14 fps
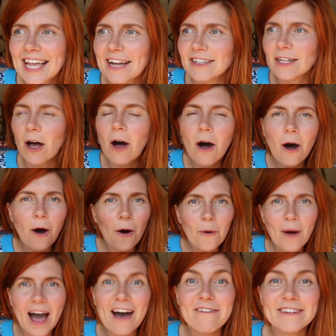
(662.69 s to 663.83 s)
there's a
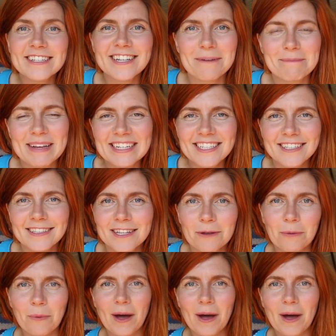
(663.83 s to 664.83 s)
whole other dimension to the